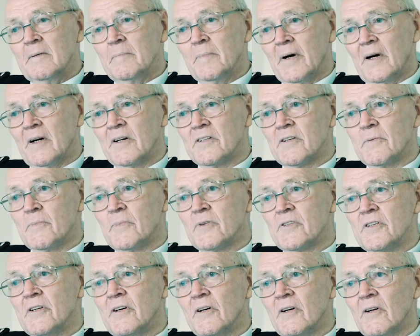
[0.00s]
because it
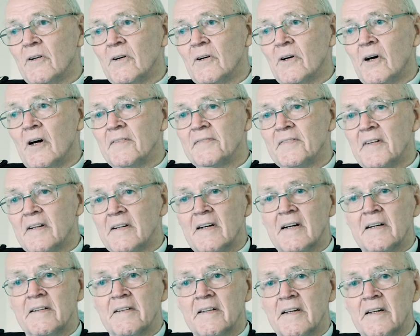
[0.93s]
was not long after
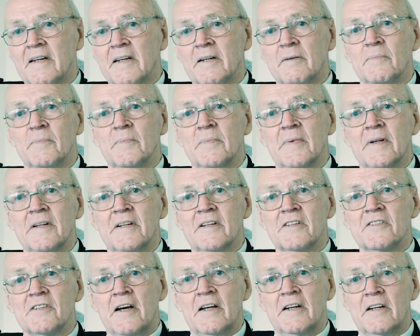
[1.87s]
that he
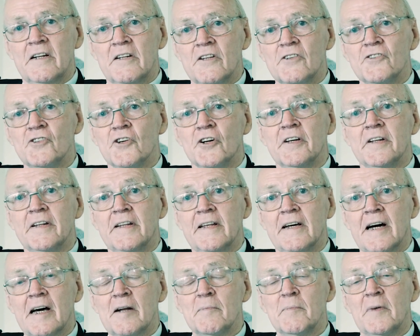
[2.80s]
decided to join the
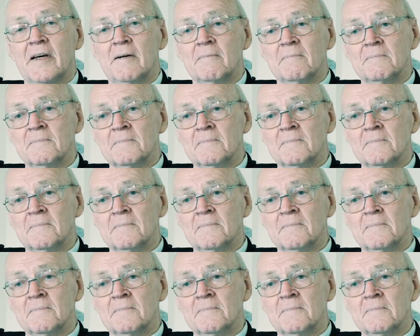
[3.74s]
army.